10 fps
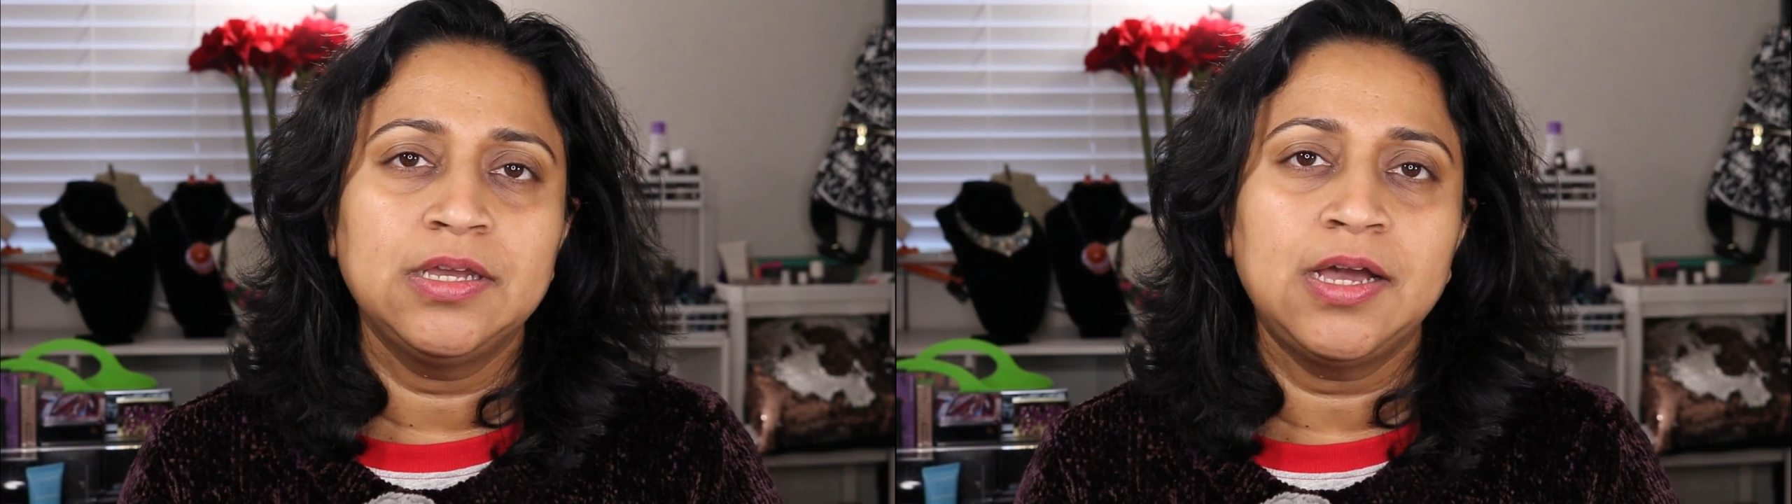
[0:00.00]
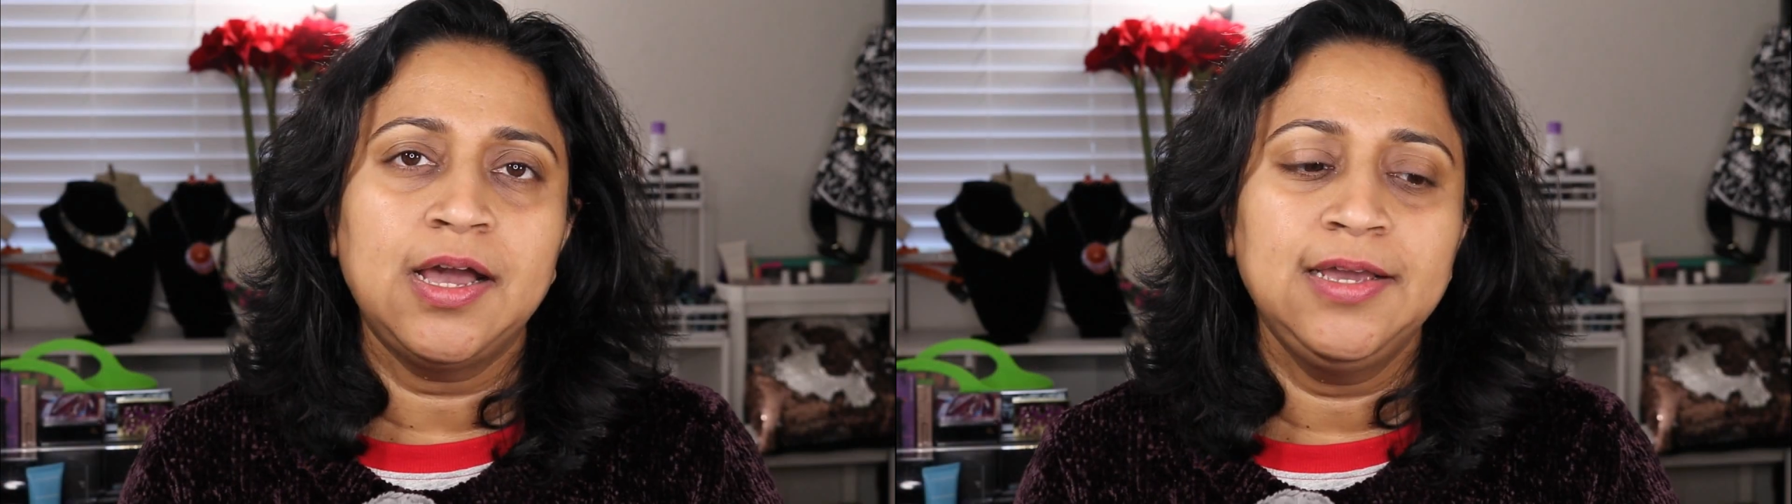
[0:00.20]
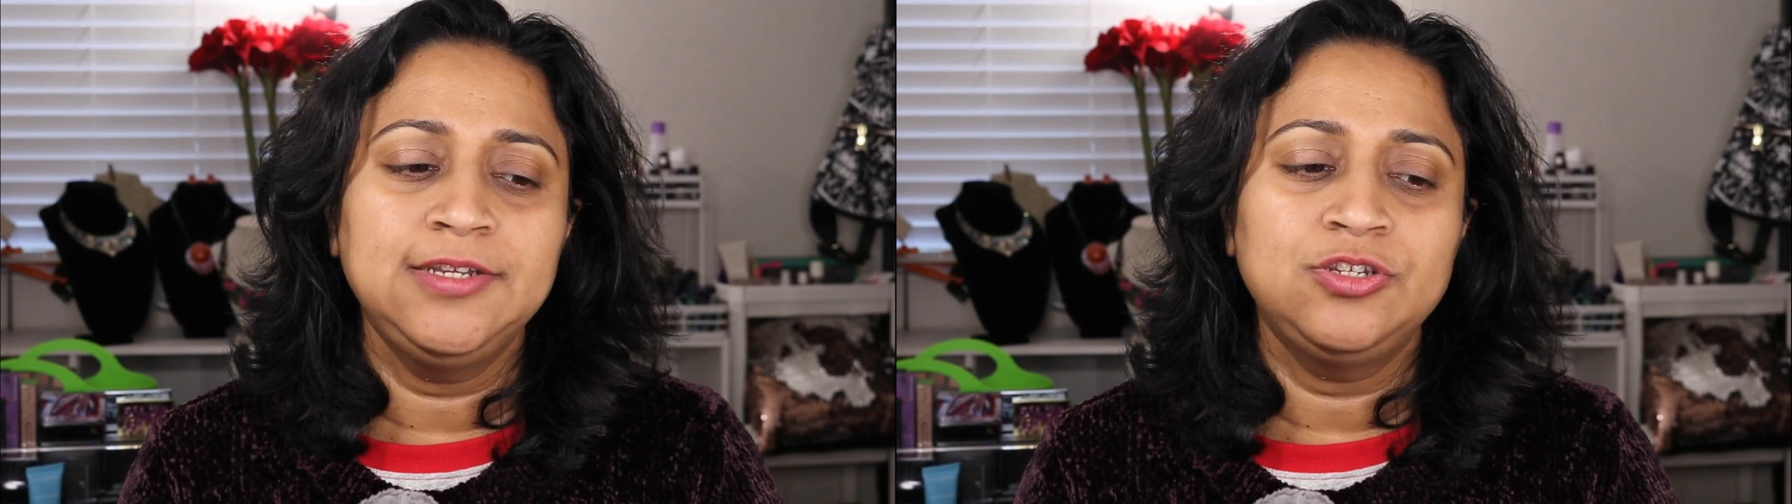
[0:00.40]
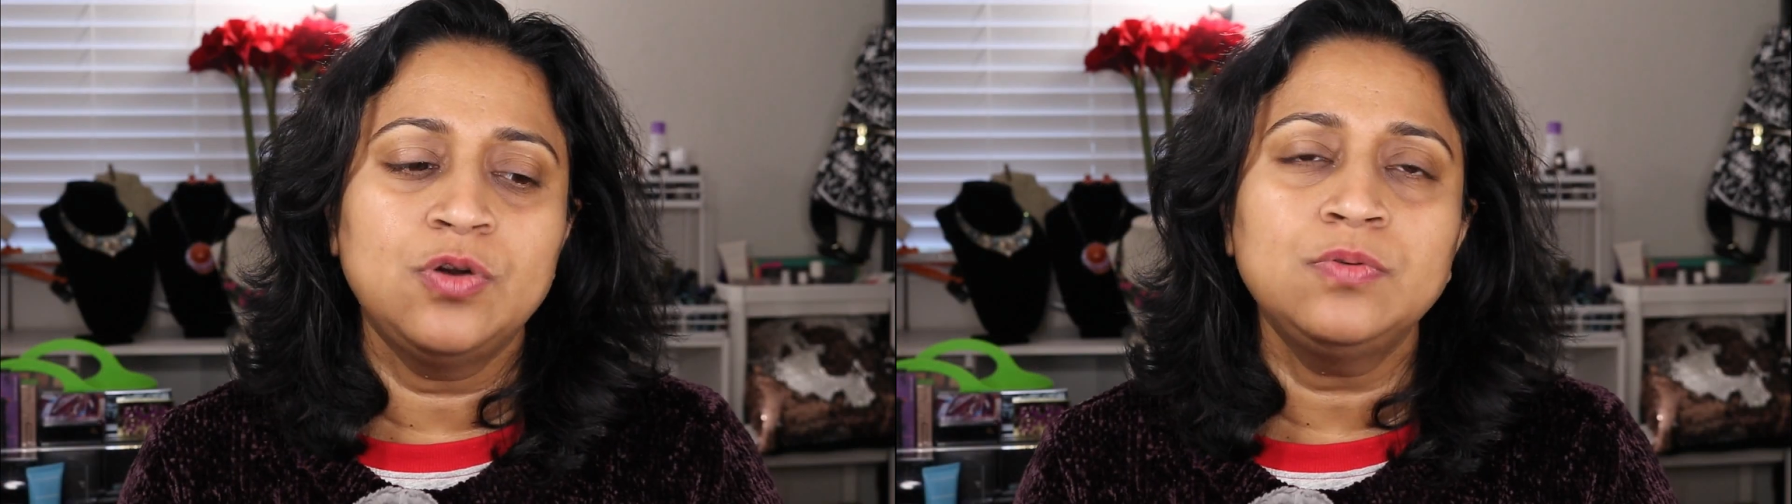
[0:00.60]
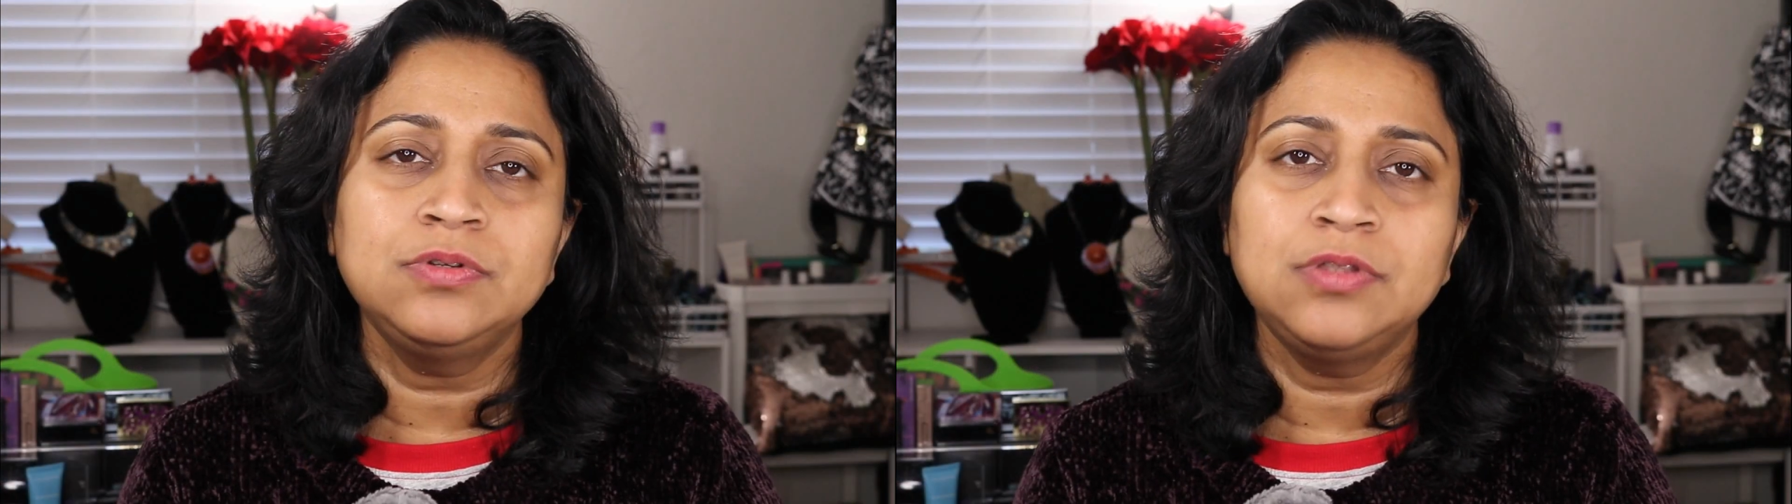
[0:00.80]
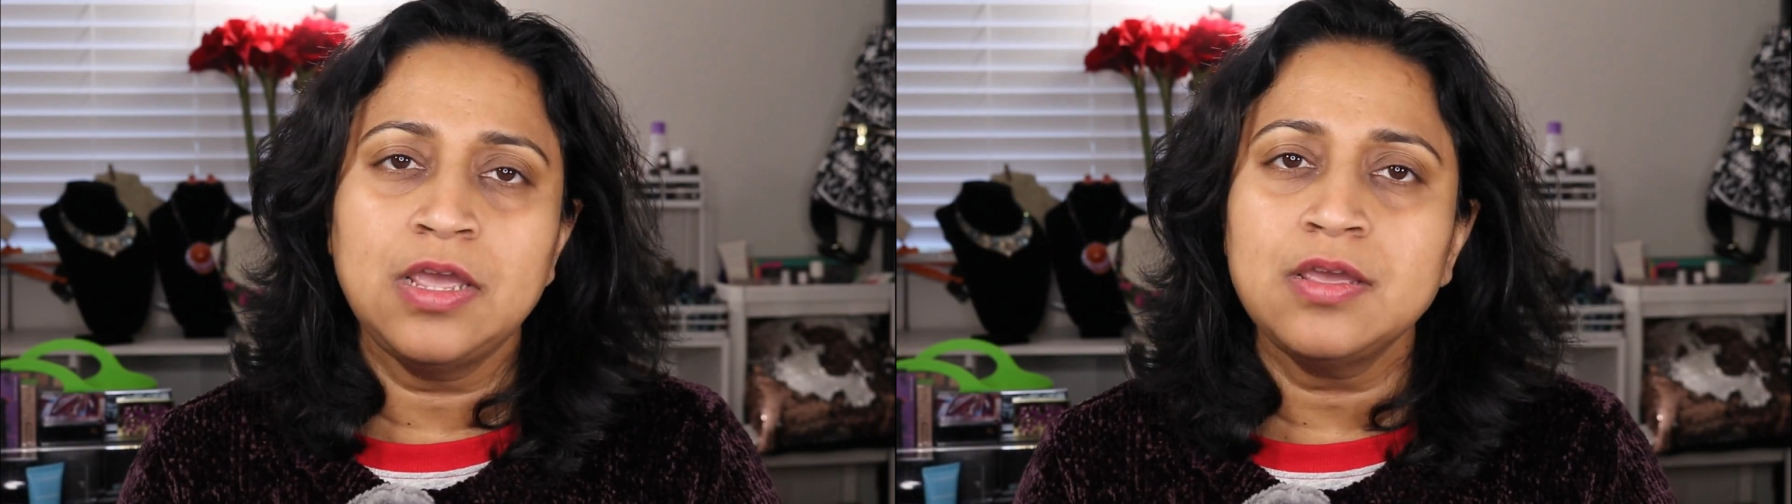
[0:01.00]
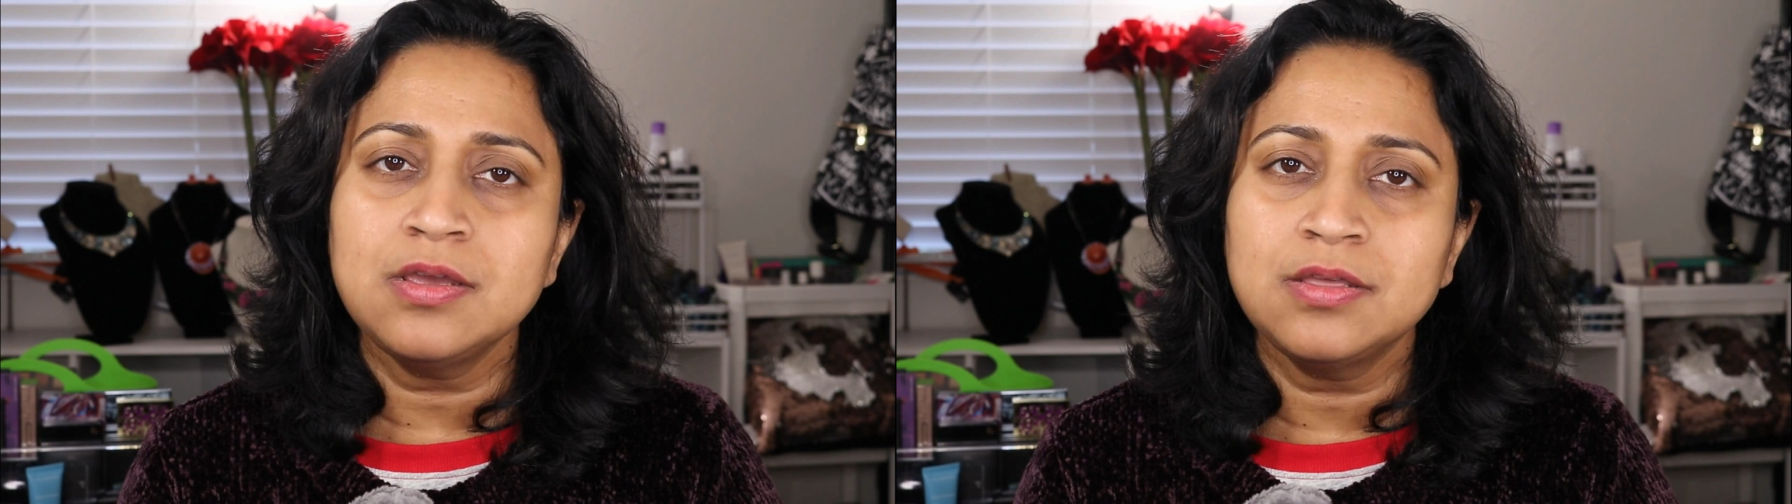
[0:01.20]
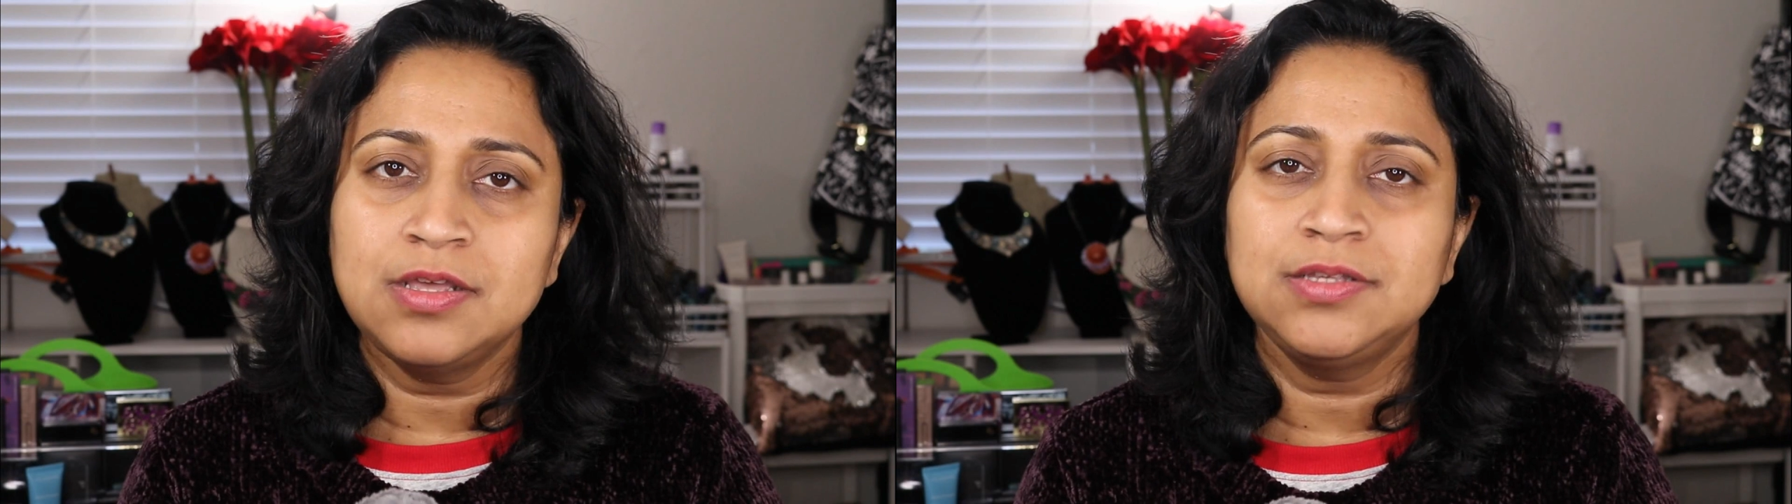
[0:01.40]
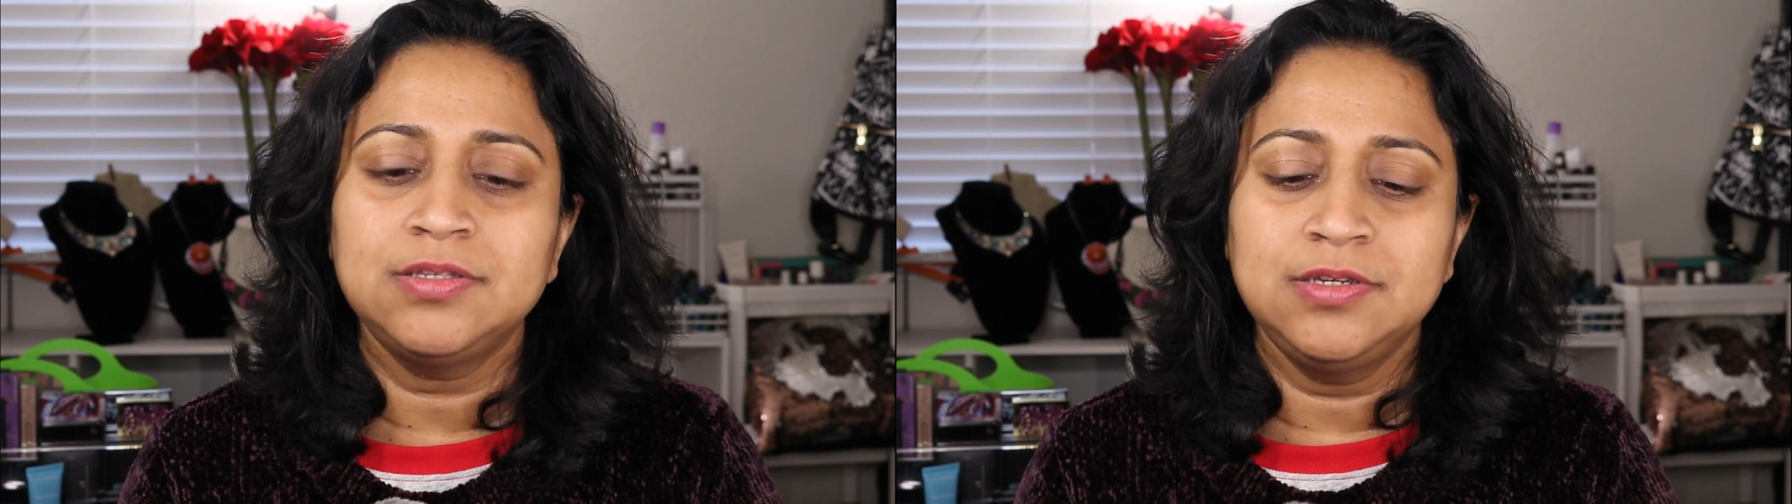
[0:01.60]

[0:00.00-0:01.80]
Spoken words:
I don't think this